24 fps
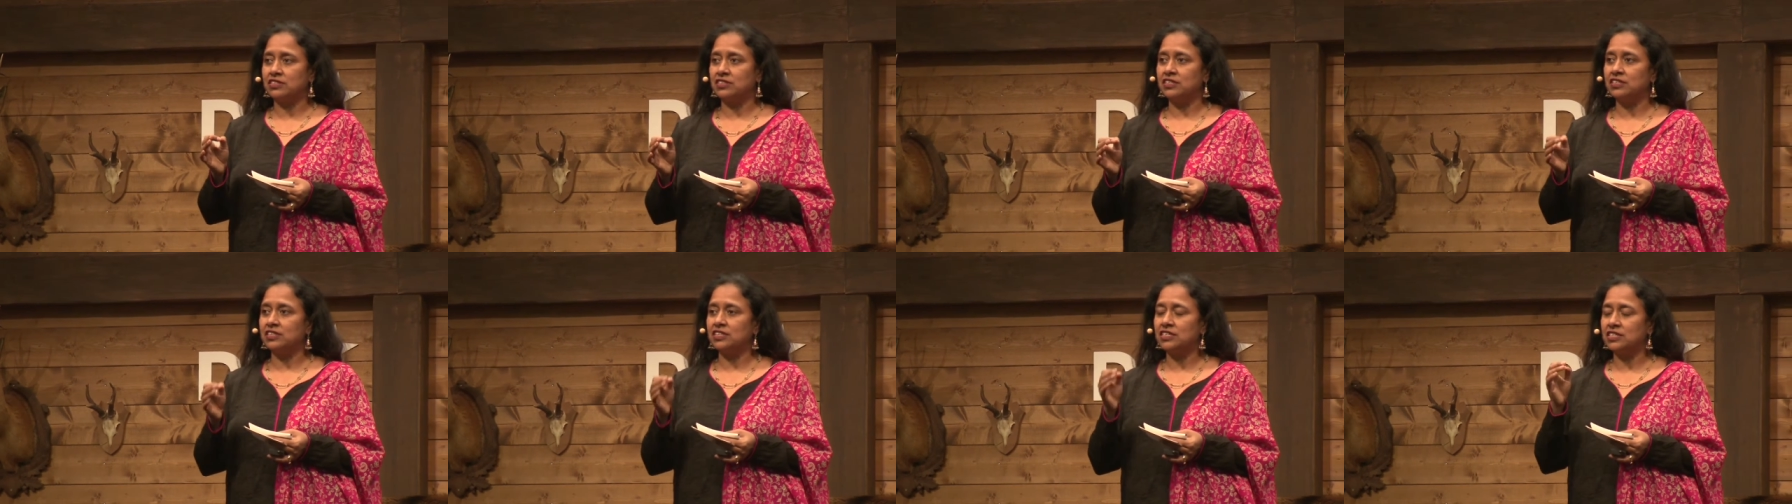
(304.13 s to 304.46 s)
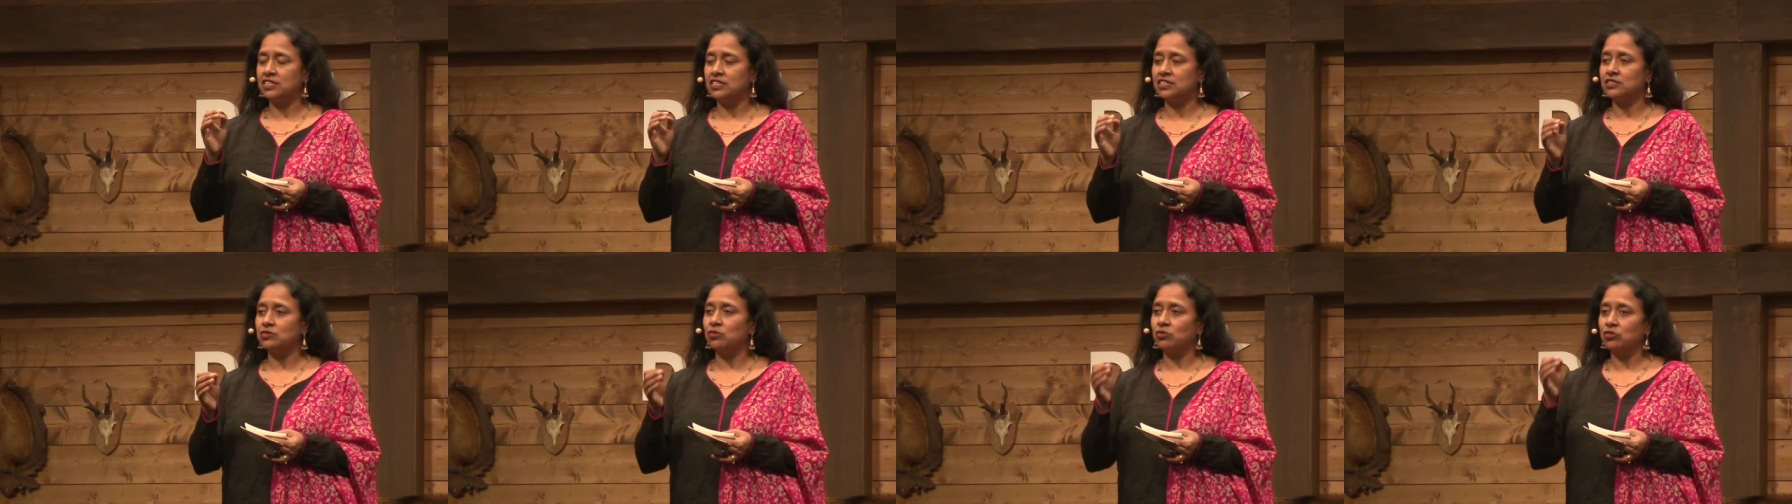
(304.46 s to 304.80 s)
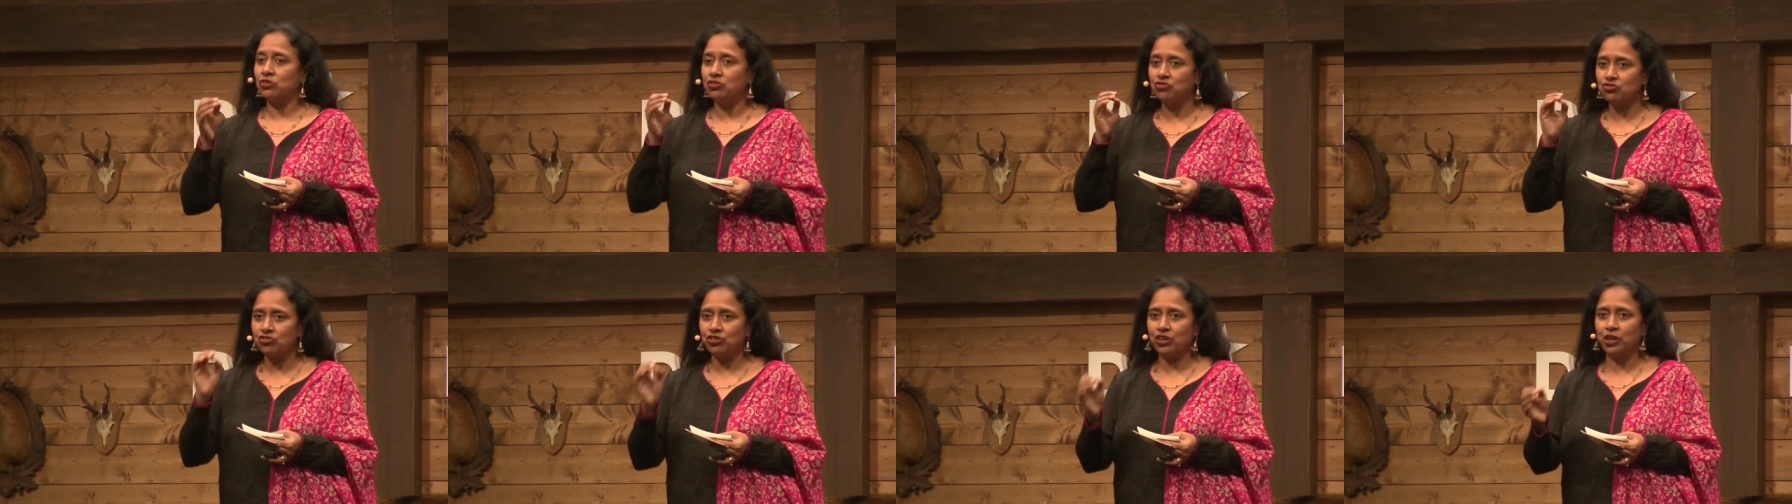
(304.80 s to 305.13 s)
in is
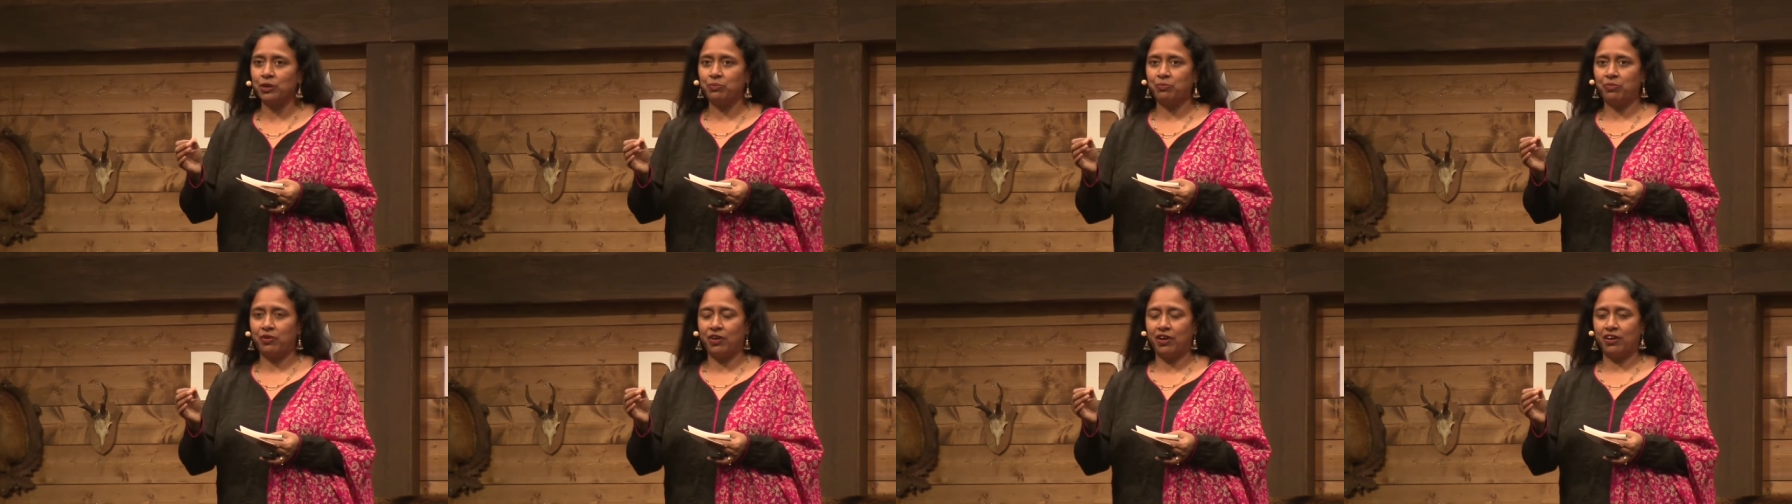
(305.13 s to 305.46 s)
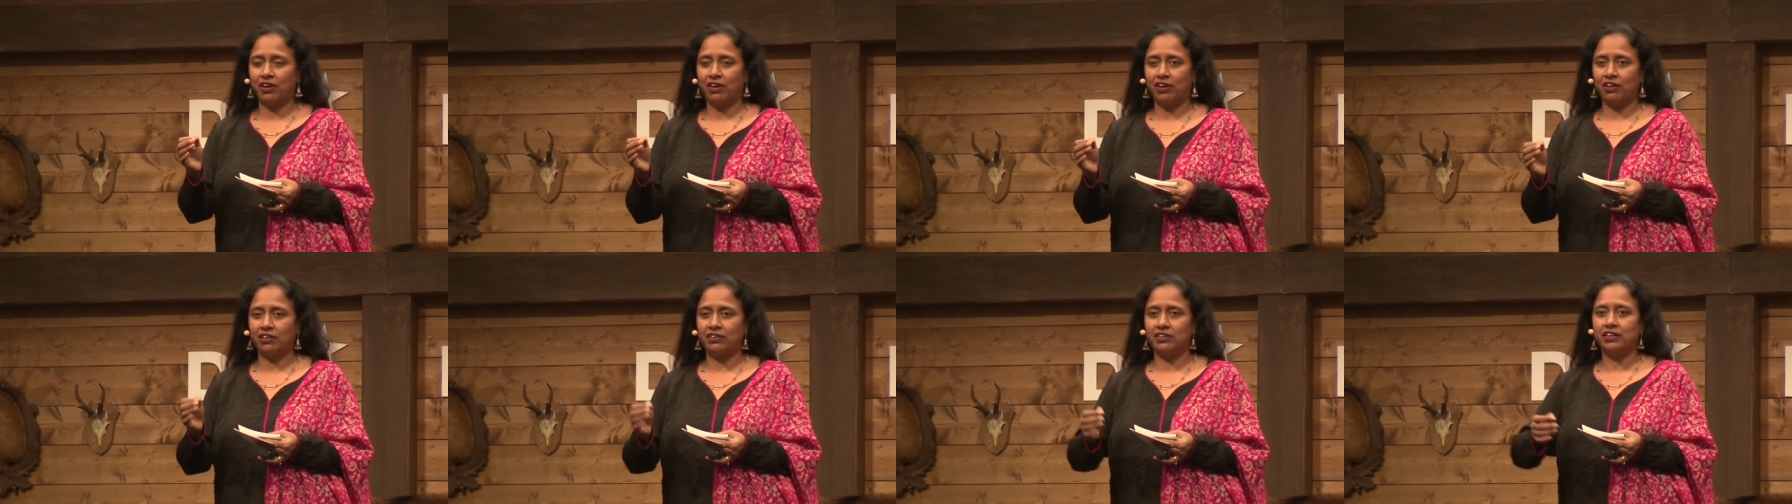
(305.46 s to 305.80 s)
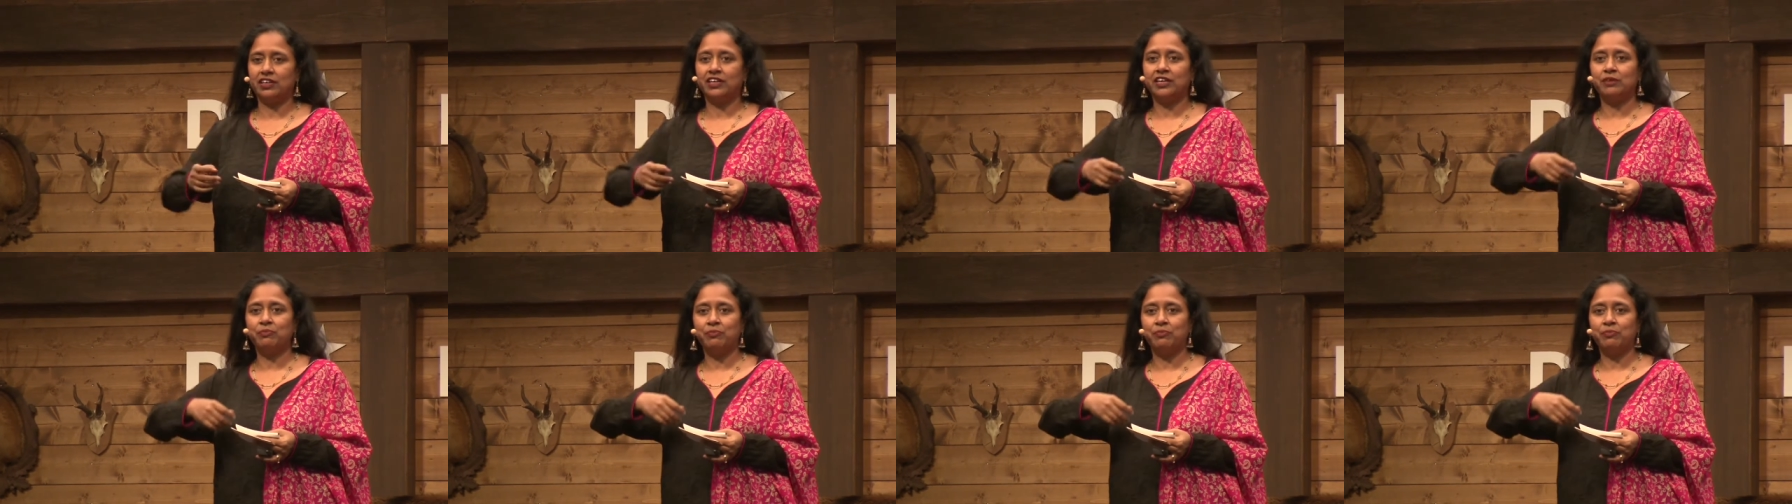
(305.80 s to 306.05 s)
original product,